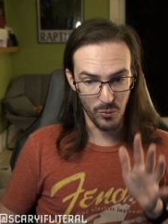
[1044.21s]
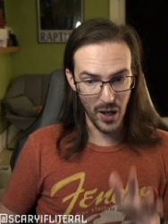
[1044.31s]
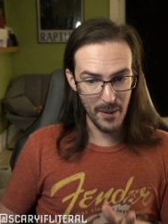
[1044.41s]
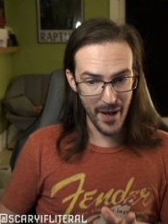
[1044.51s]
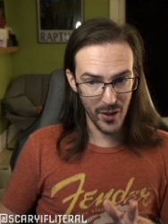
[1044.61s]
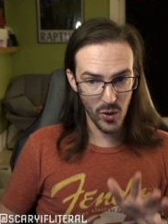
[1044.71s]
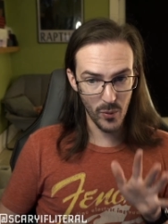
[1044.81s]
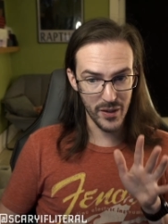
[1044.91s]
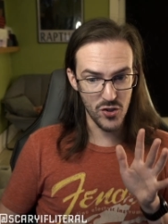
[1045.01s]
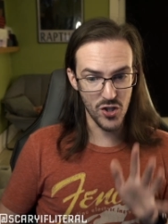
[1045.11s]
Right back
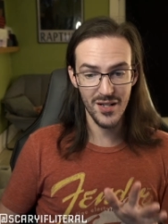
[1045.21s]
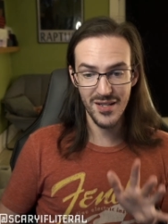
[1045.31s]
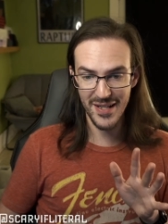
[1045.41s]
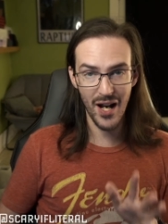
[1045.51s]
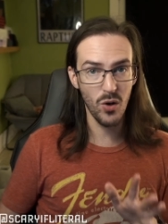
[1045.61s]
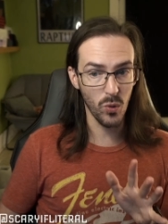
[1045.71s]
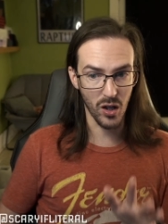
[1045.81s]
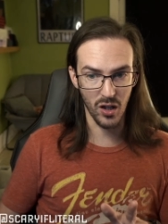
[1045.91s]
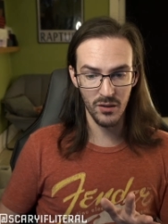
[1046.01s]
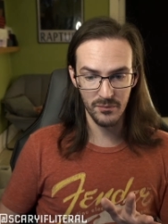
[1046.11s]
where we just now
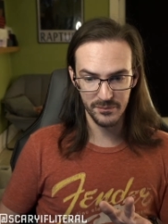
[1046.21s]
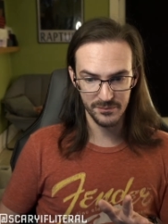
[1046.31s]
were,